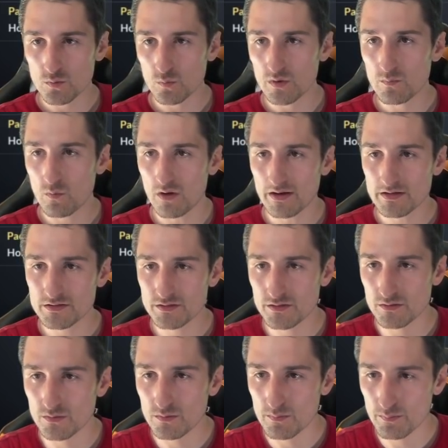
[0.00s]
We want
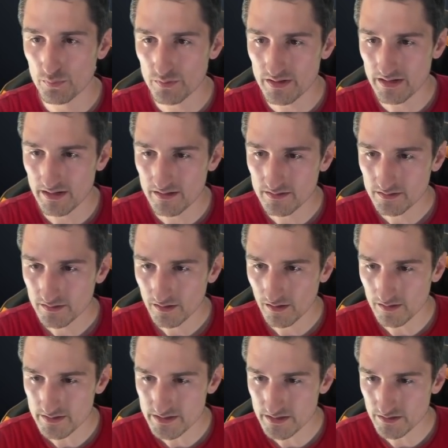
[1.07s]
to breed
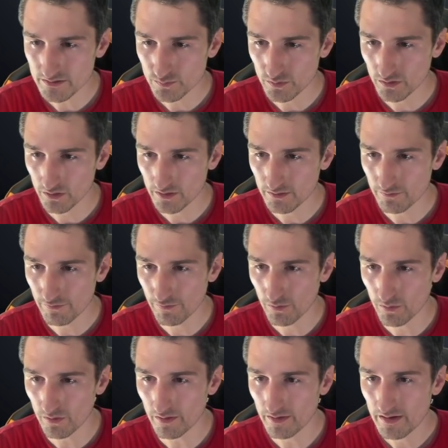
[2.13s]
our tiers. We're looking
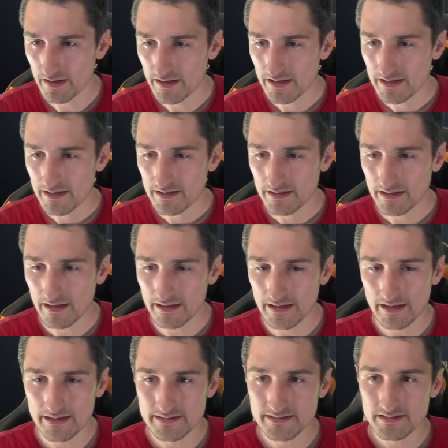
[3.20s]
for
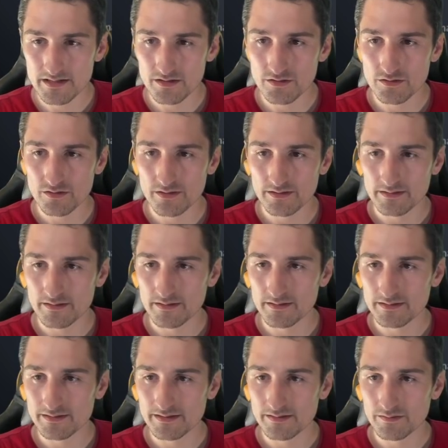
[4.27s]
a tier
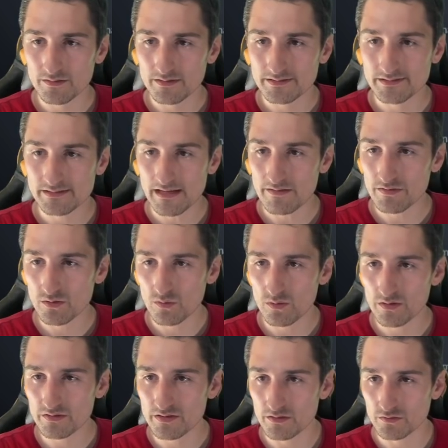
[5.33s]
7
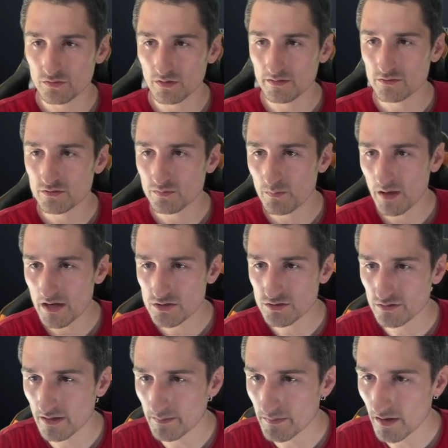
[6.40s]
horse here. So let's just make
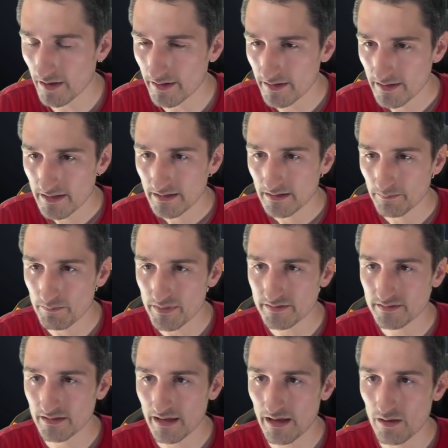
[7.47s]
sure I'm not
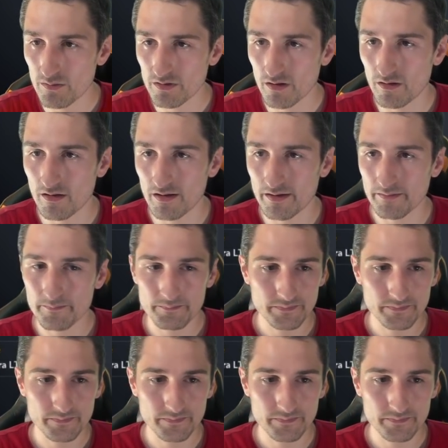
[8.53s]
missing out on...